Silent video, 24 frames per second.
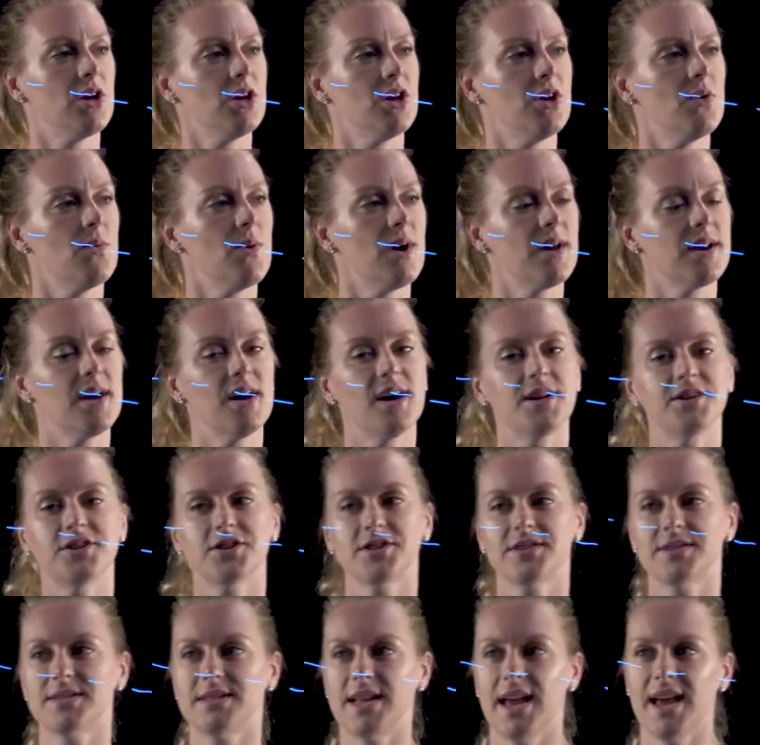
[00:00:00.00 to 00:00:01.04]
you want to
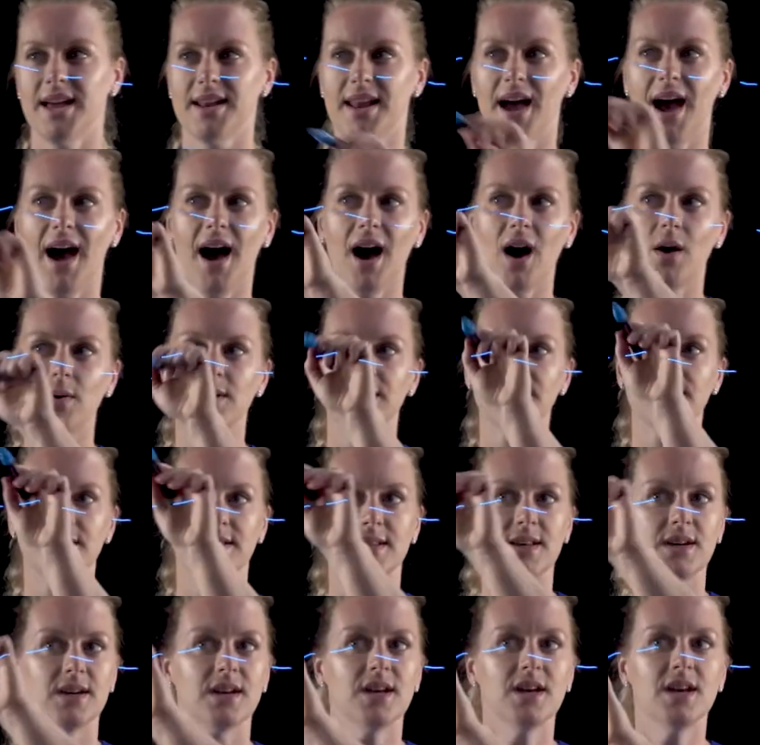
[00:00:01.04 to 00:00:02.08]
understand how is
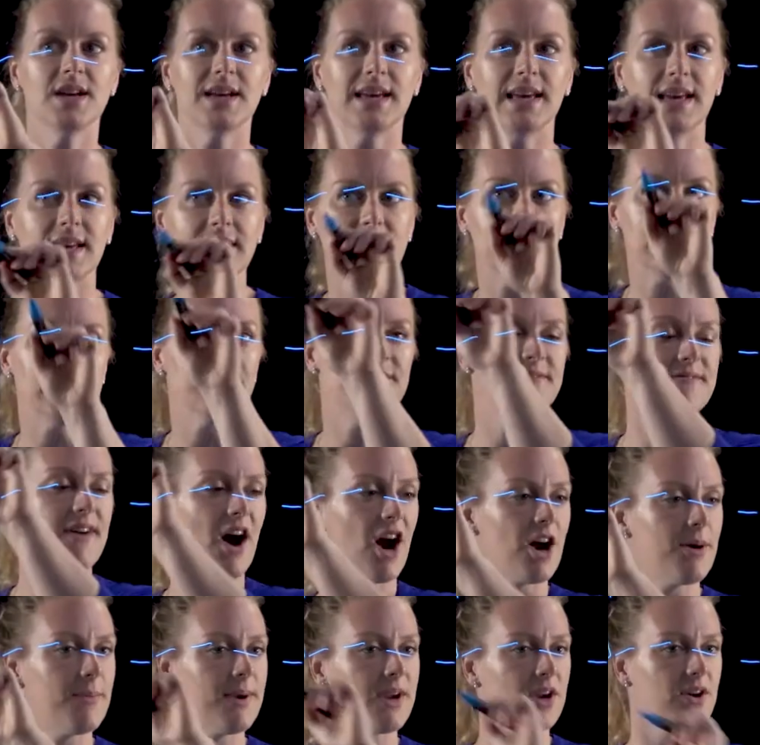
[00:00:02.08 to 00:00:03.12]
the
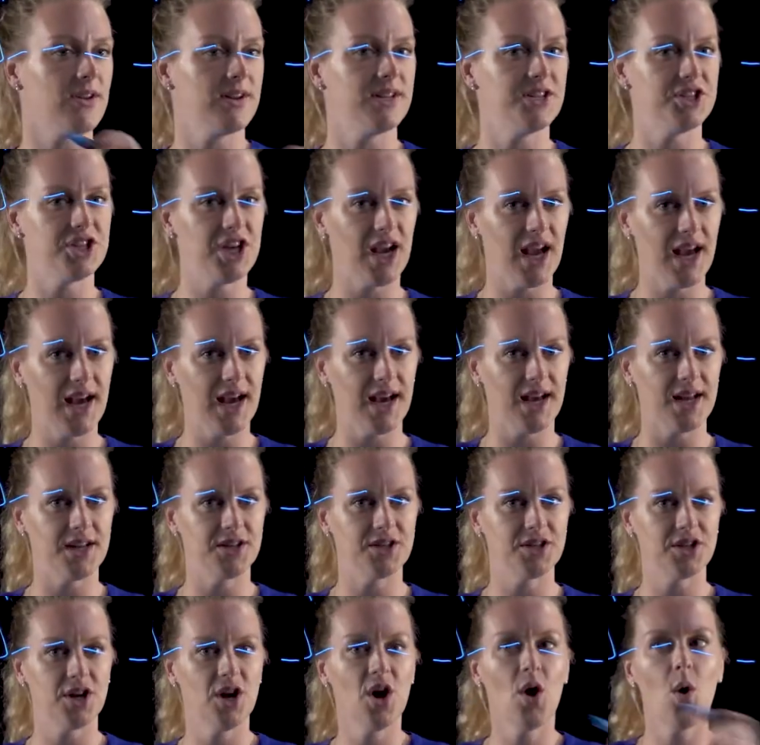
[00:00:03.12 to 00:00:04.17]
environment going to
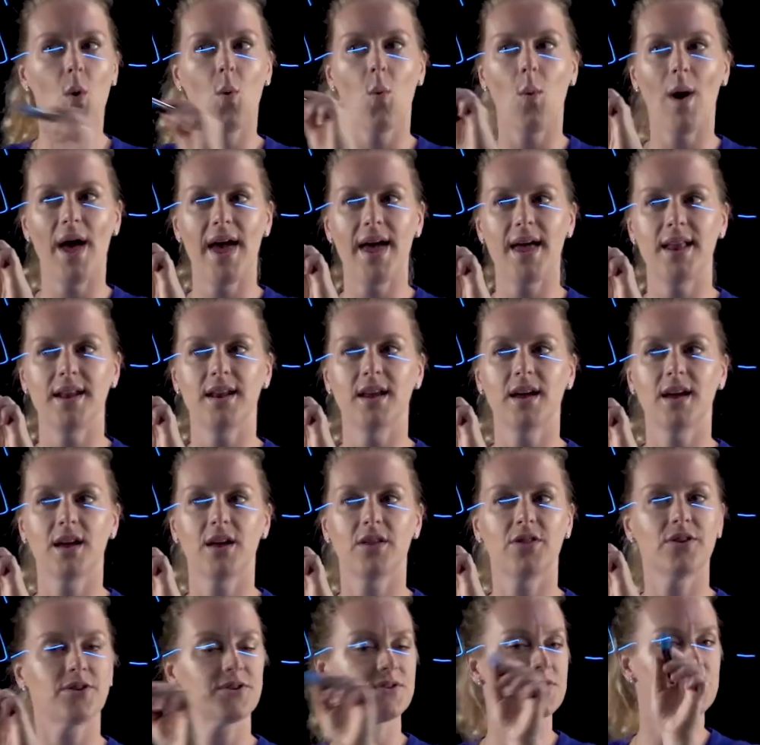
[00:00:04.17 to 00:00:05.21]
change when
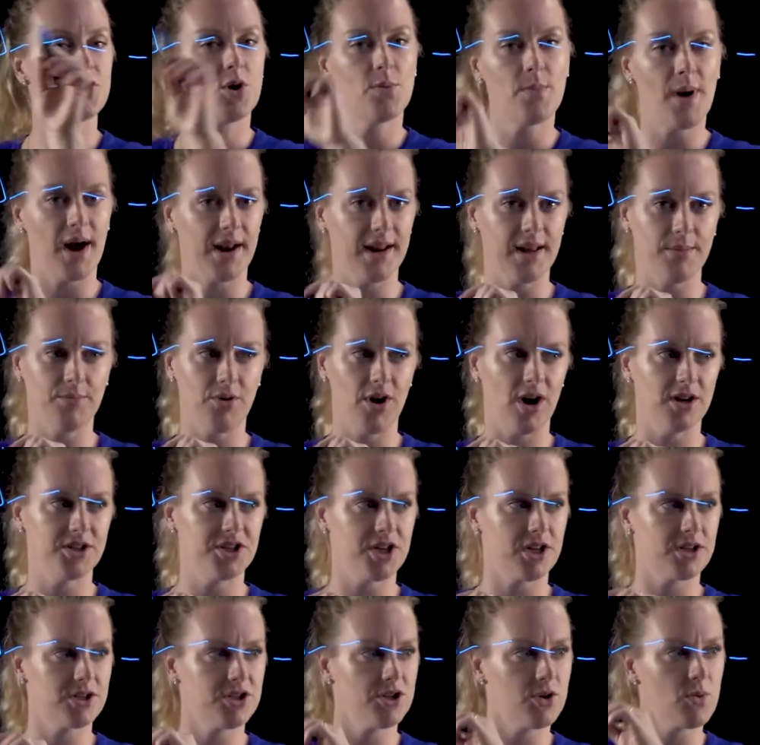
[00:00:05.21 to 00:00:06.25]
there's no mining
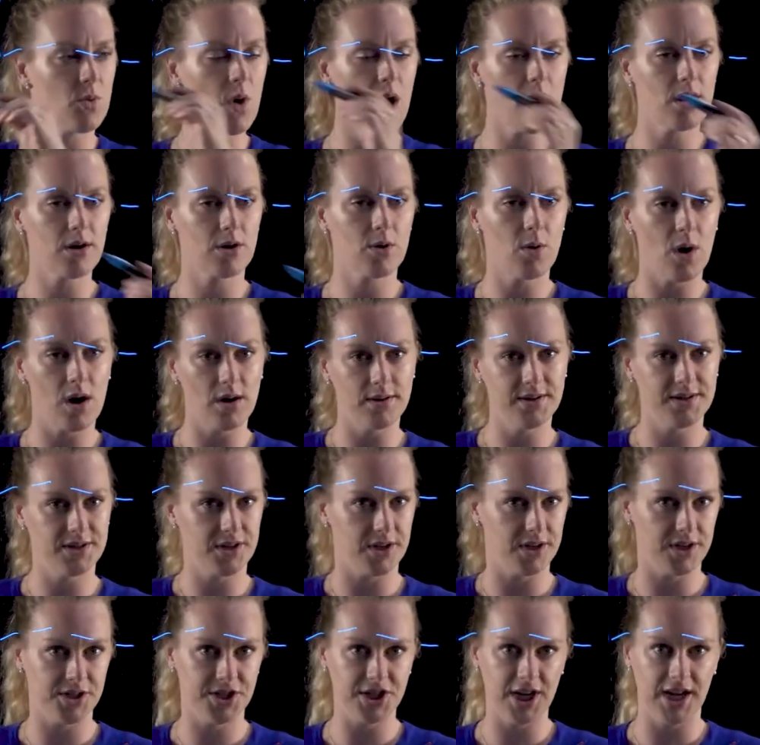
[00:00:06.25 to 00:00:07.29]
project. Your water quality is
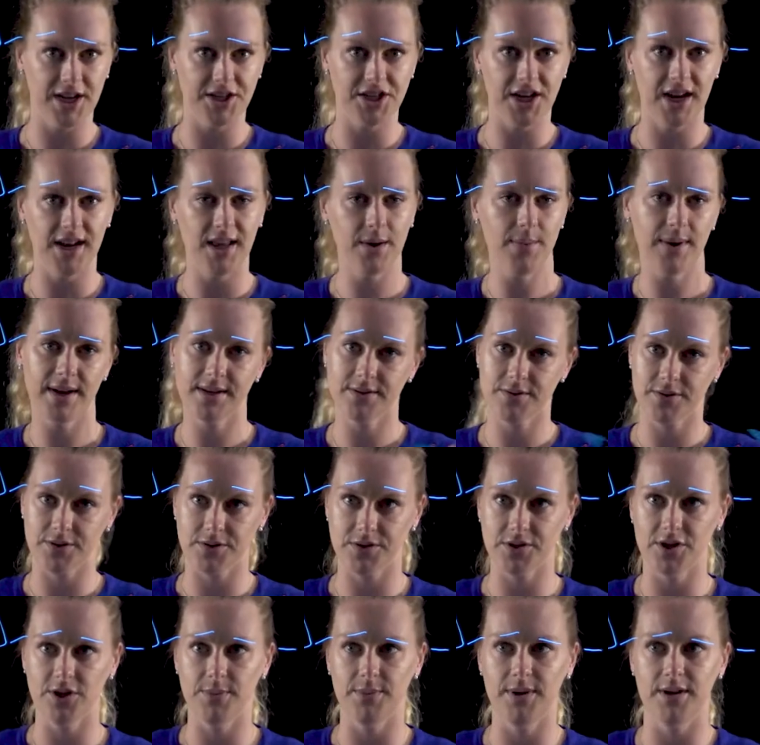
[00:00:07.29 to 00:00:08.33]
going to change anyways.
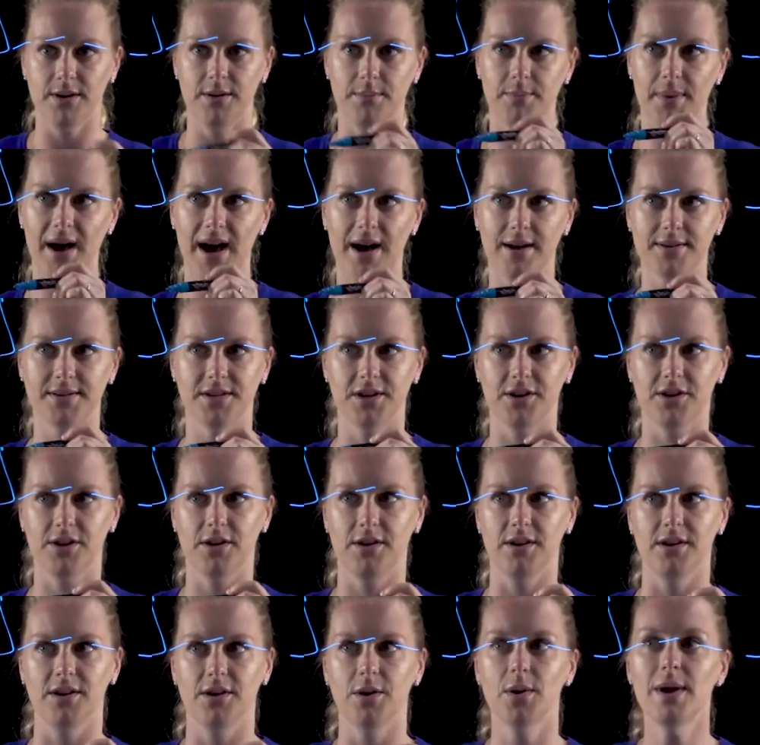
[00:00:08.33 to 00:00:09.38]
There's human impacts that are
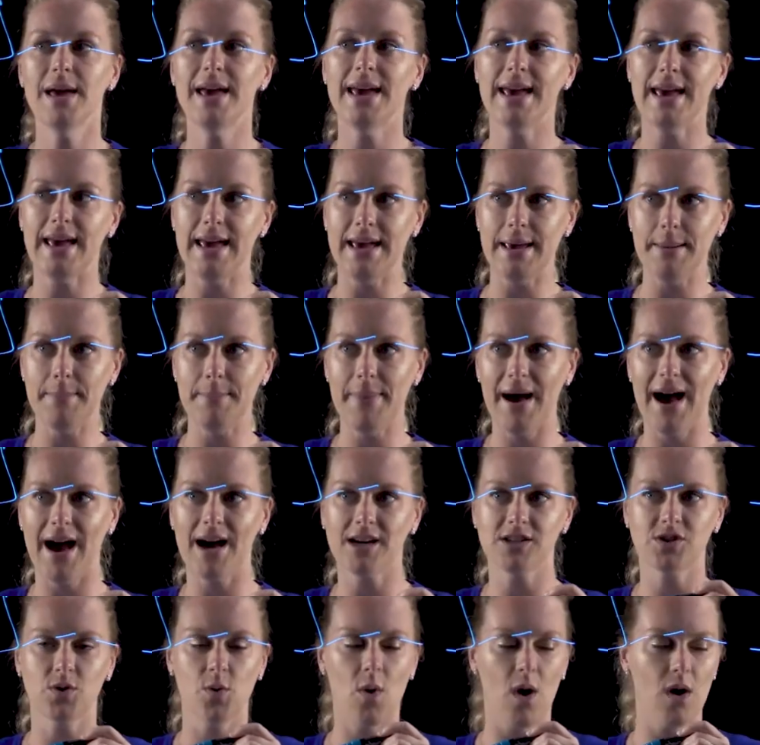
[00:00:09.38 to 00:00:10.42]
going to
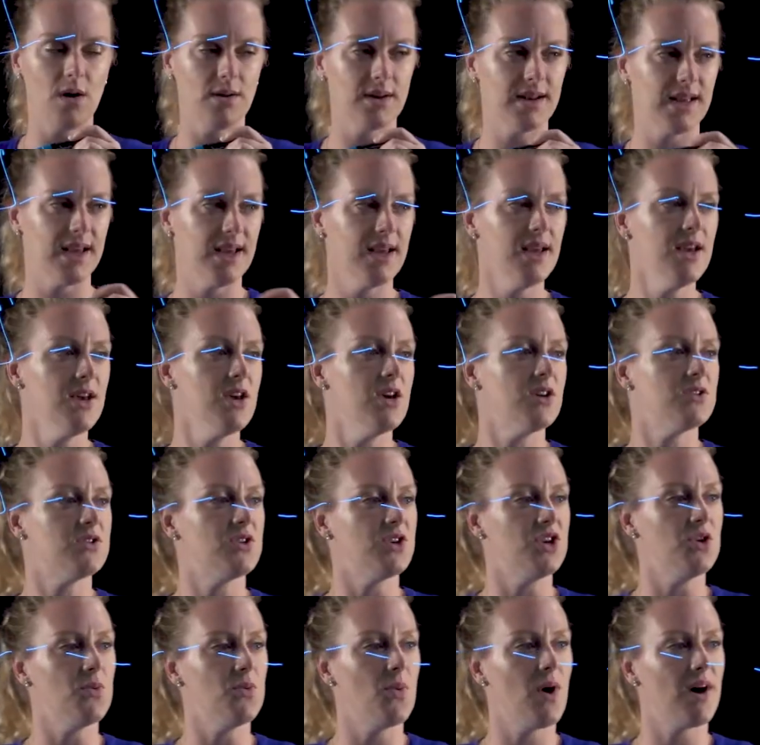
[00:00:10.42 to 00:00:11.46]
impact quality. So
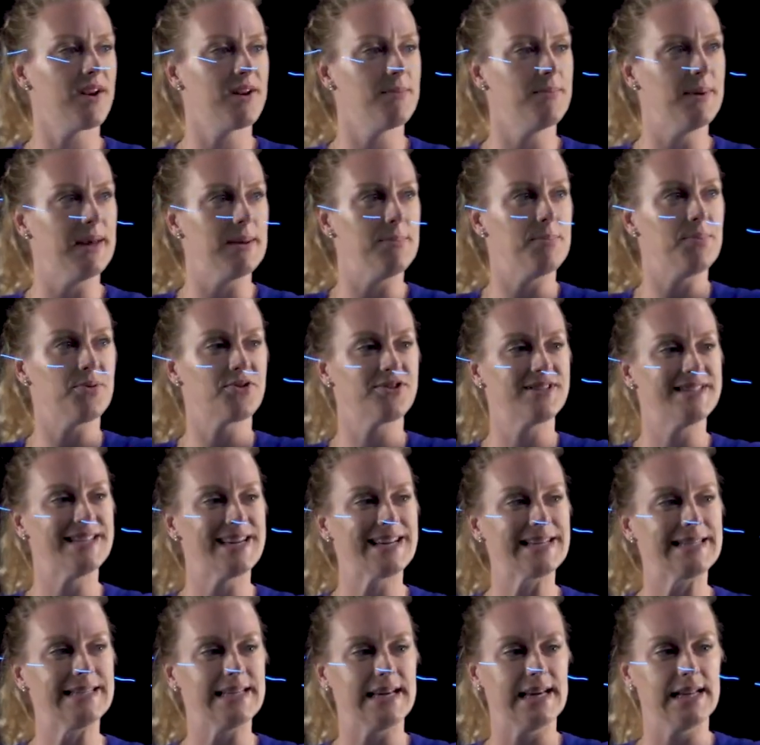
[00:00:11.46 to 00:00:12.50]
you want to be
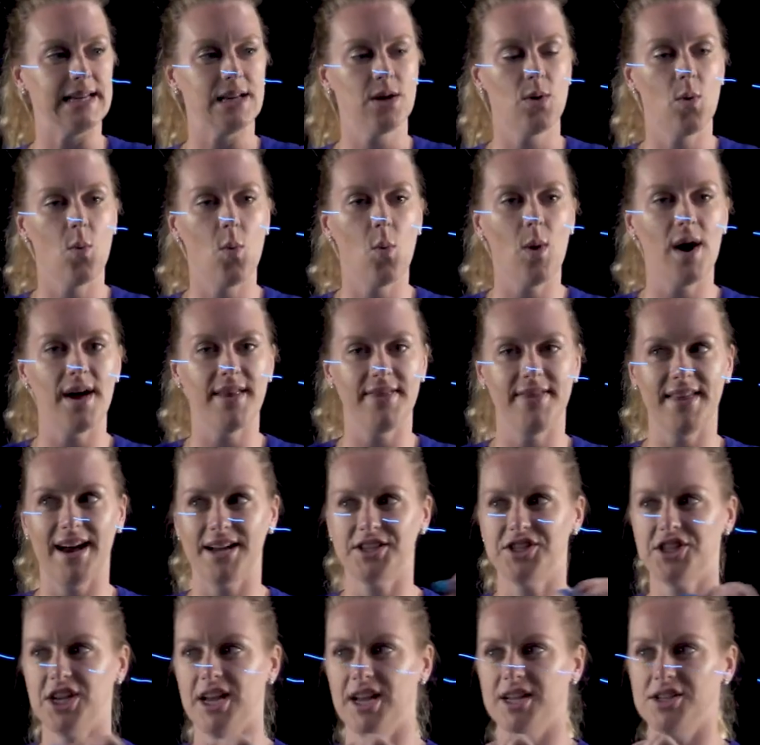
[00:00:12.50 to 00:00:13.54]
predicting what that
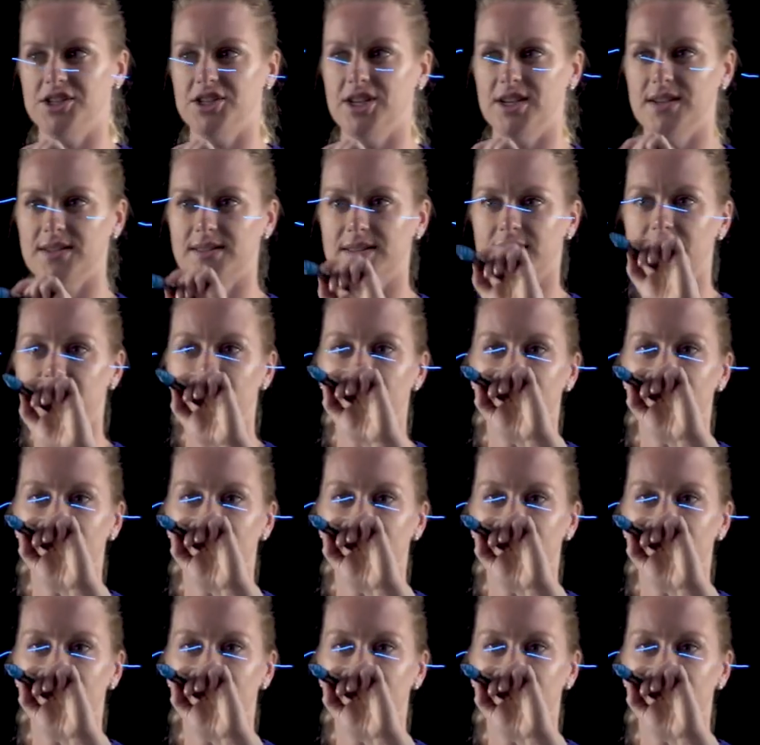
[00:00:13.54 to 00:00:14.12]
change is.